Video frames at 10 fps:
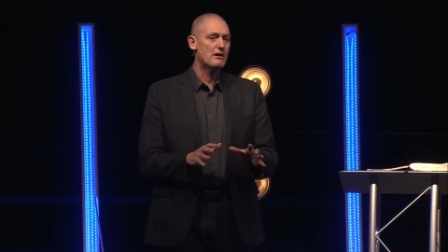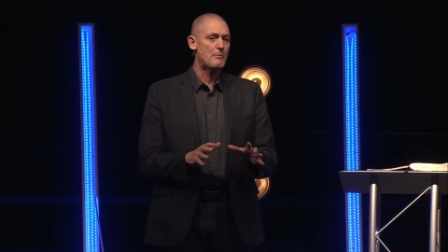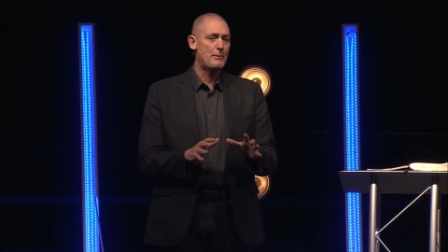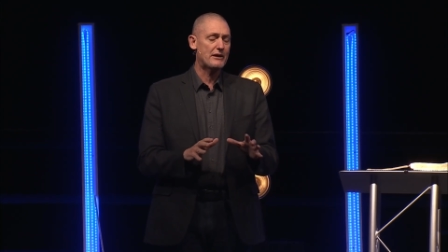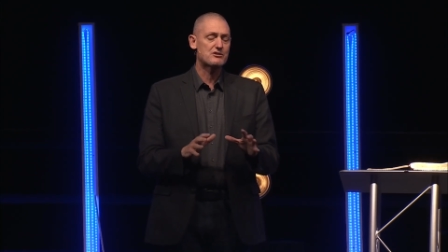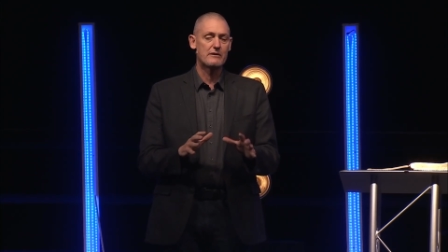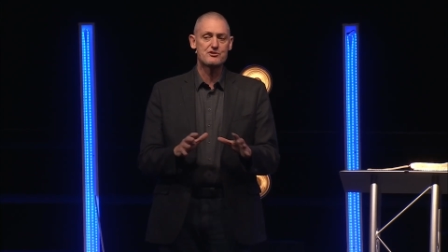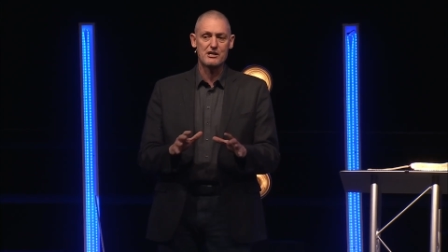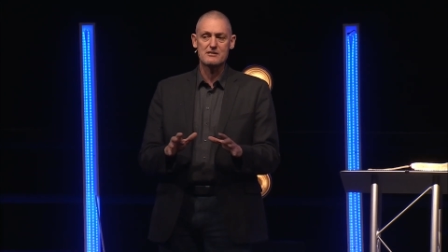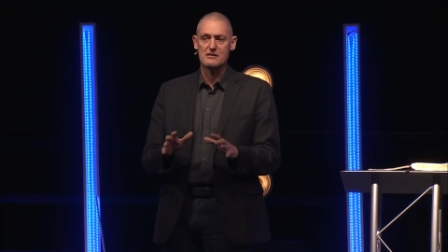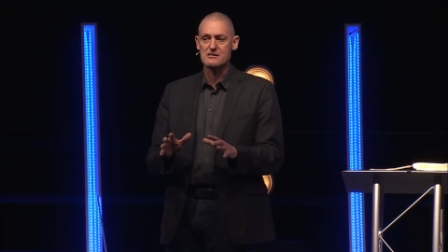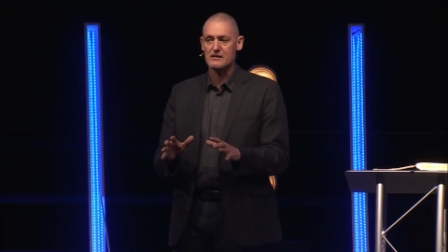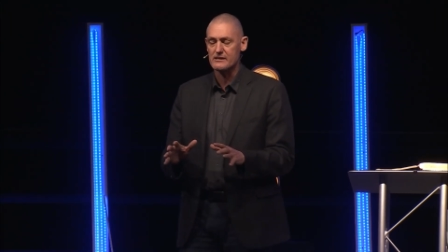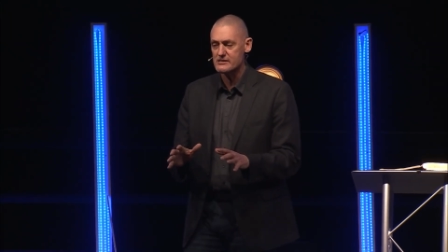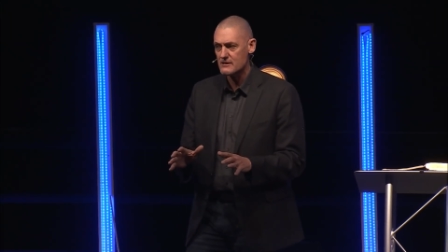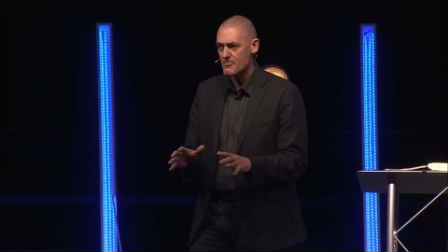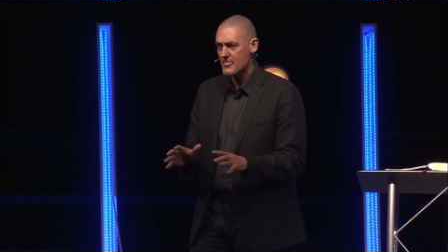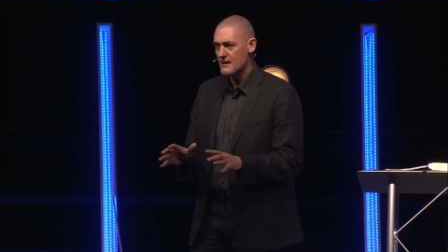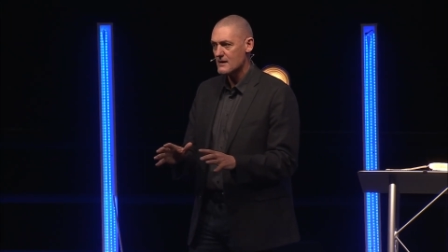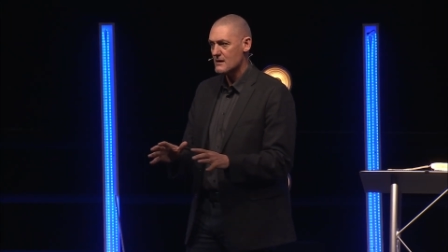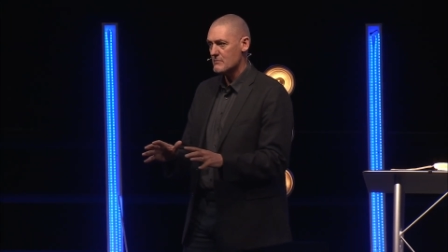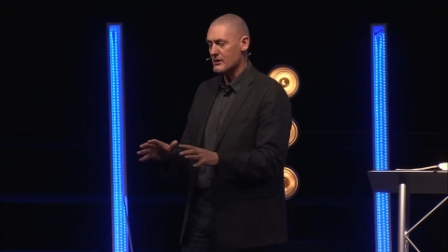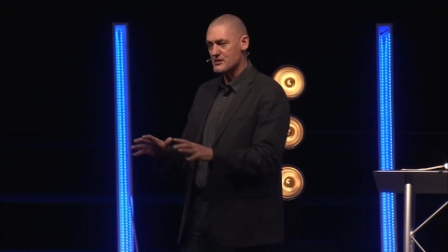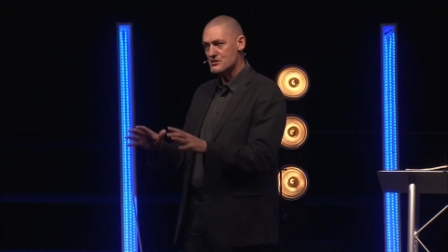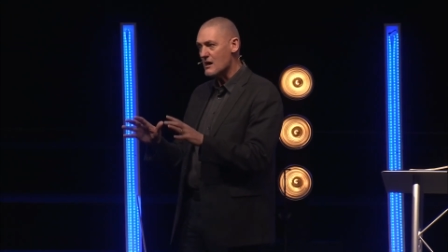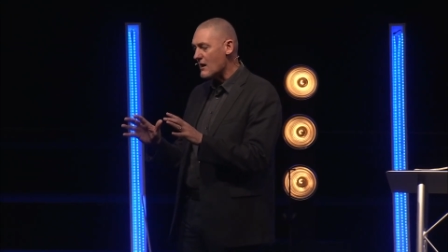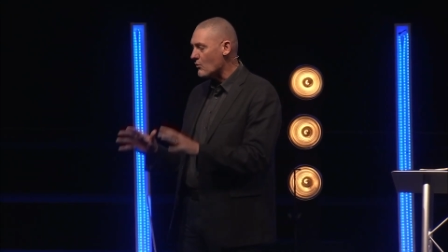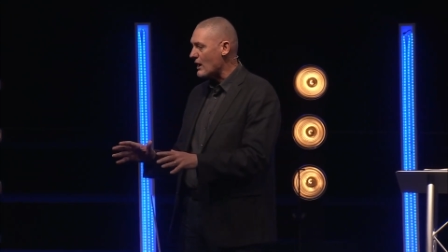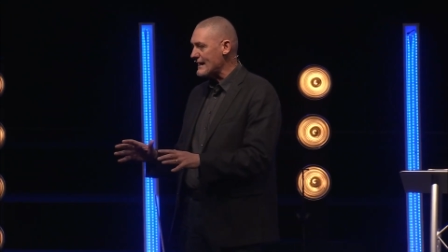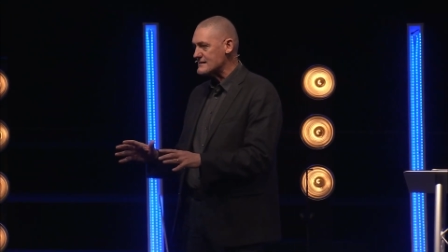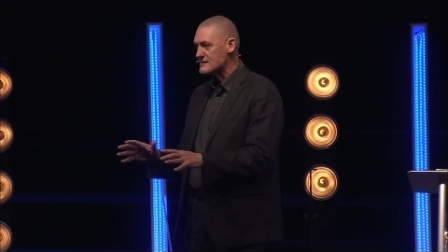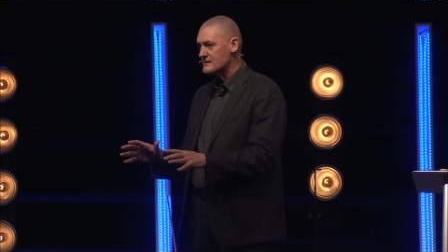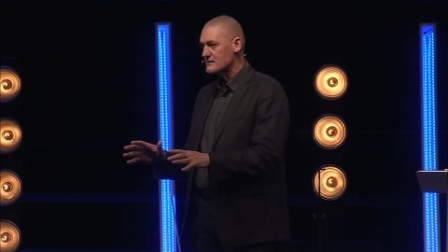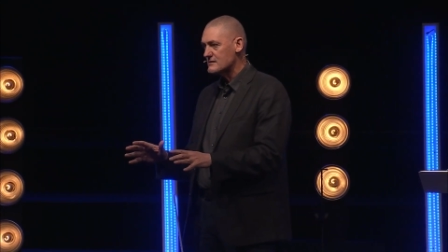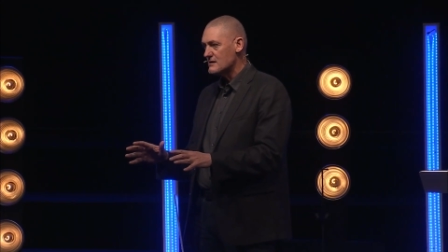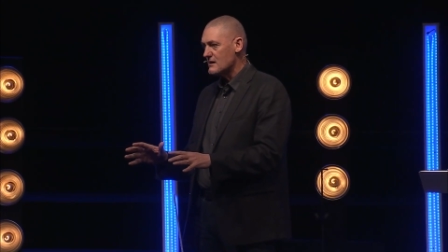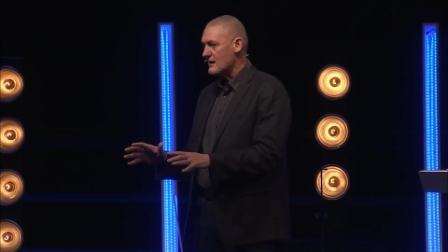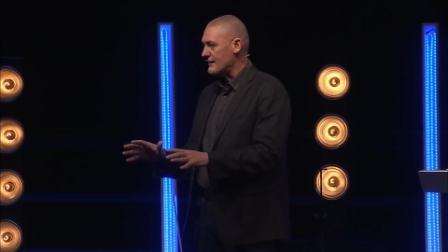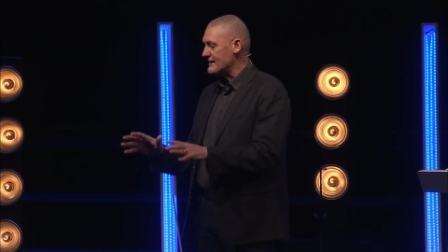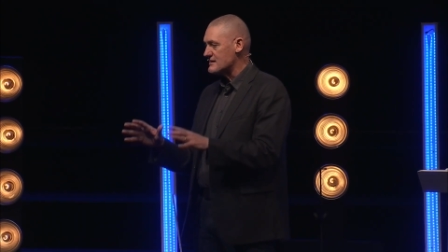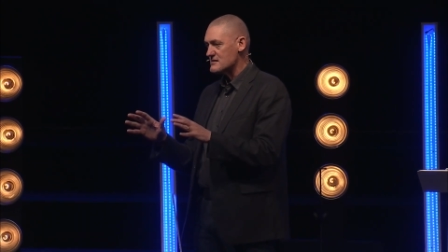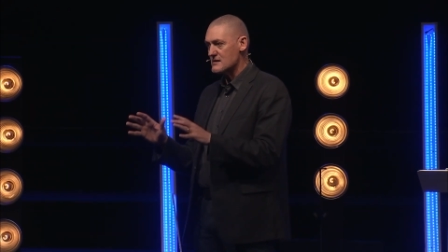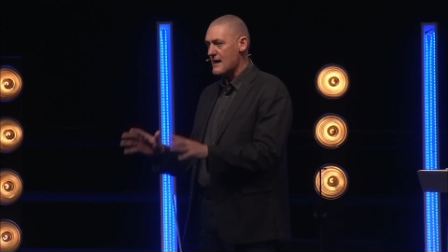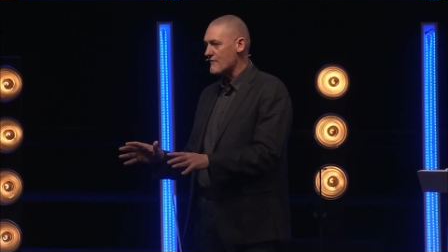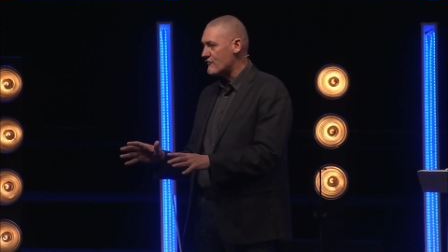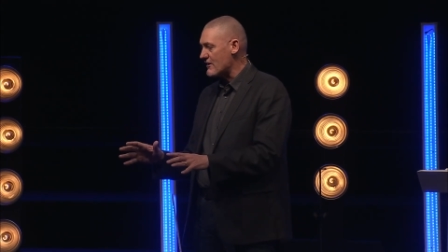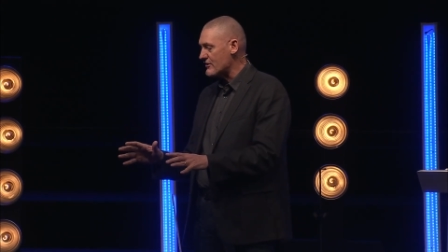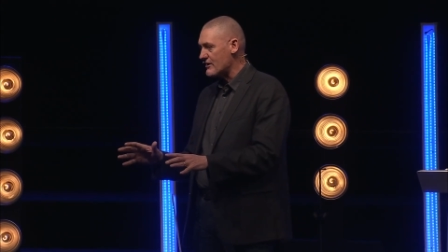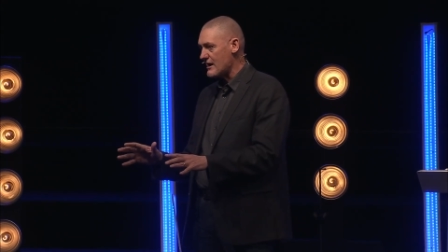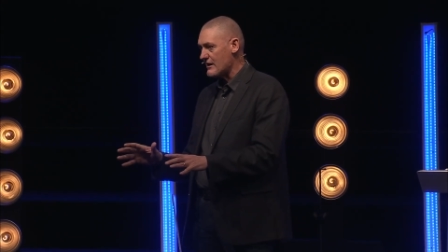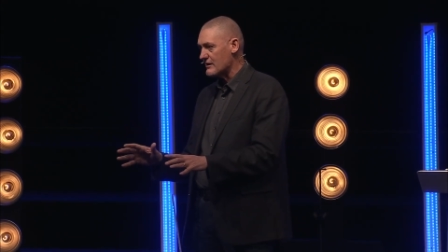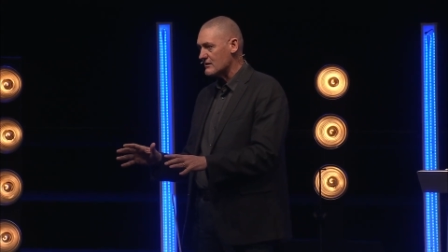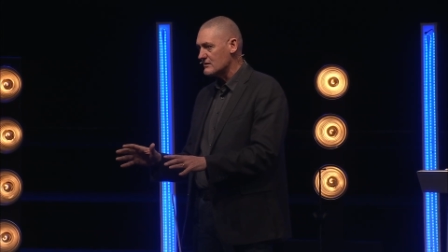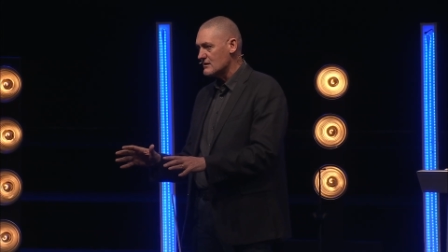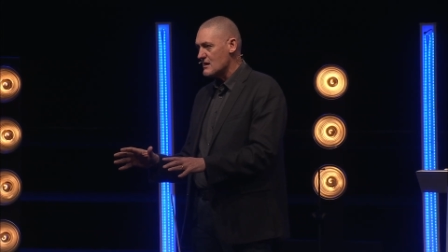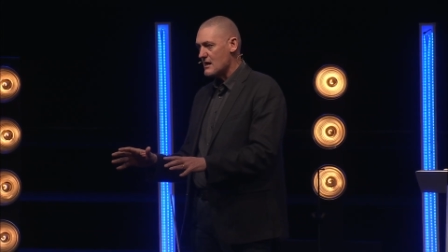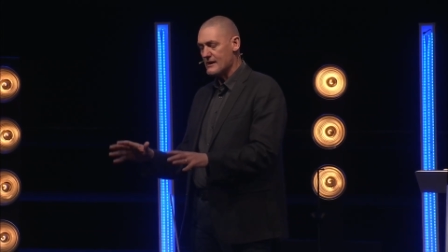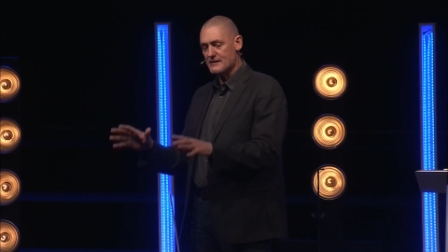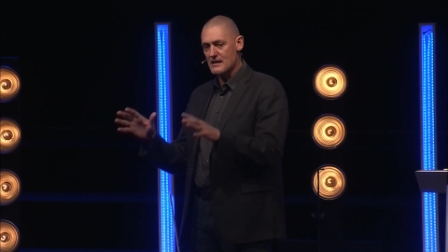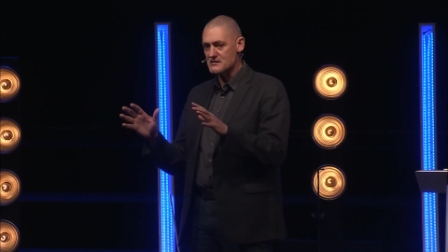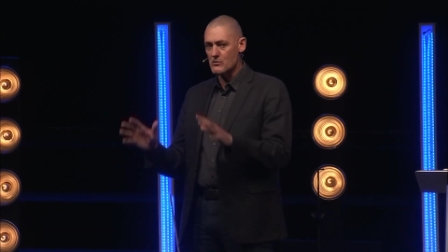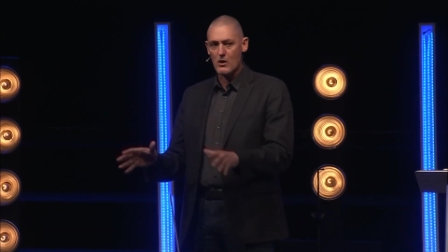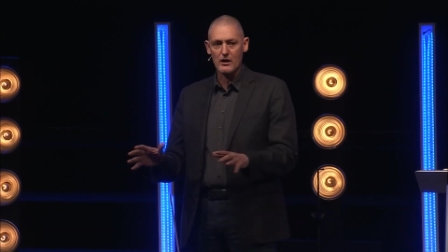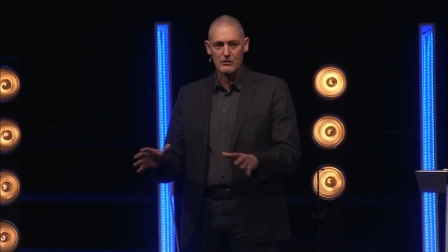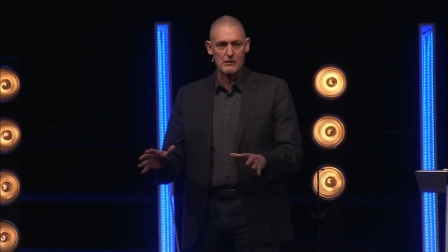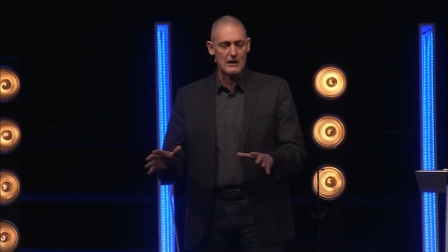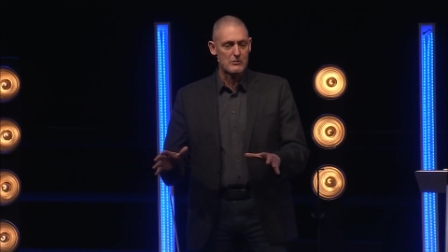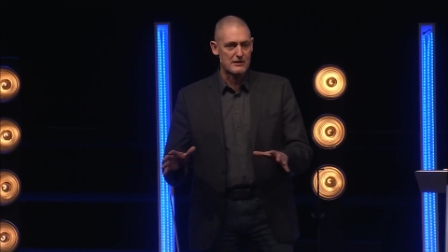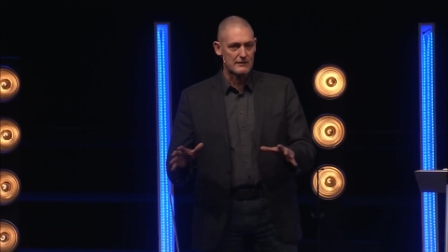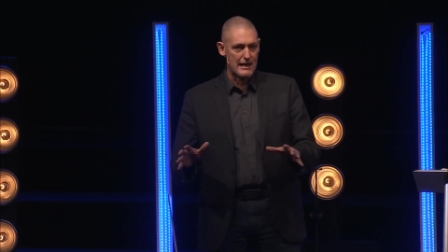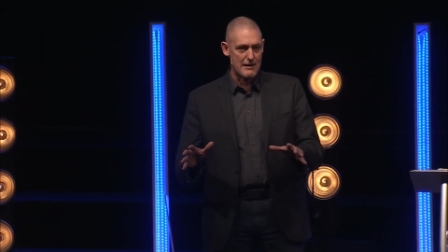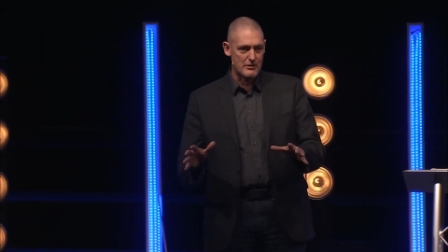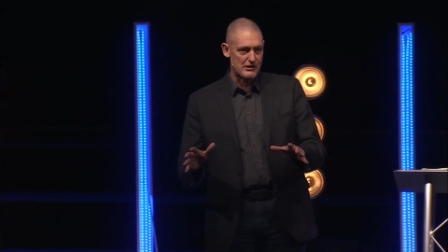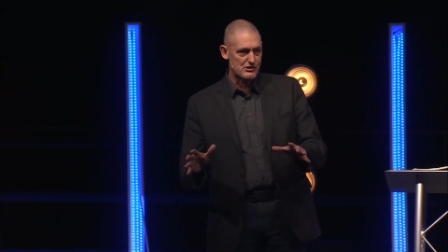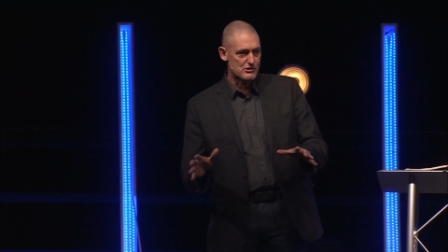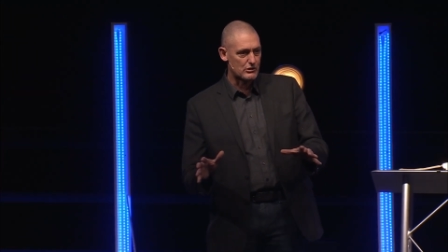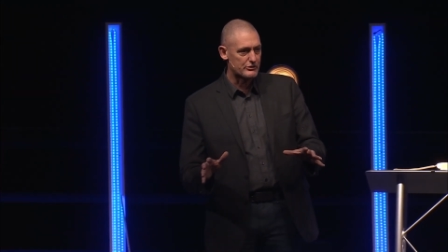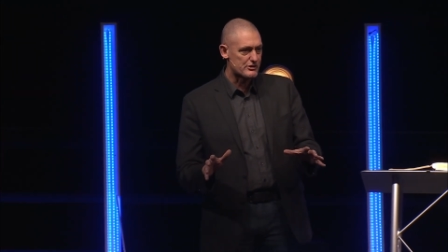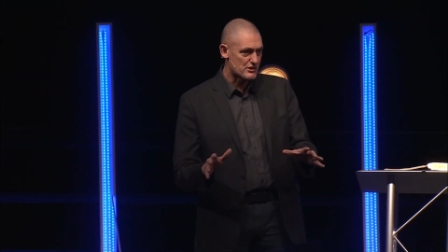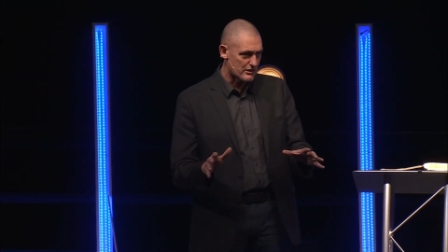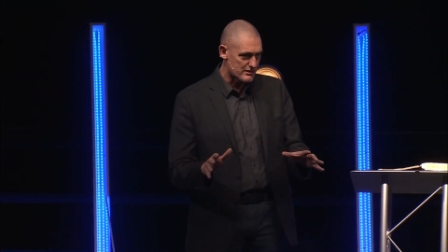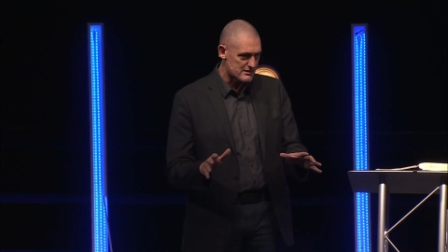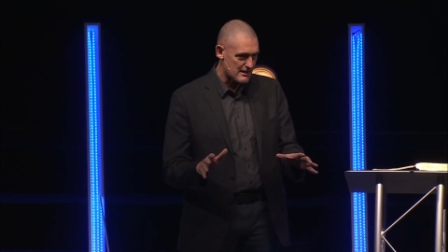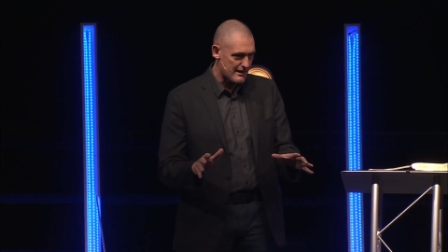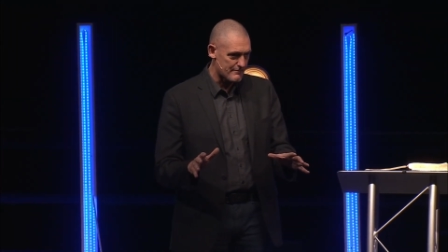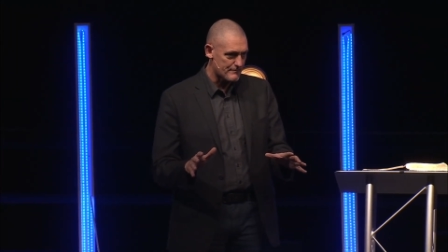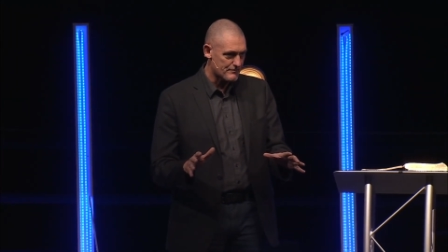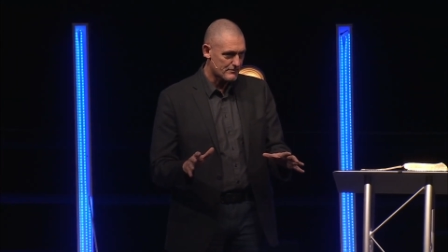your picture of Jesus is, but he's not white, and he doesn't have feathered hair, and he doesn't walk around with the lamb on his shoulders all the time.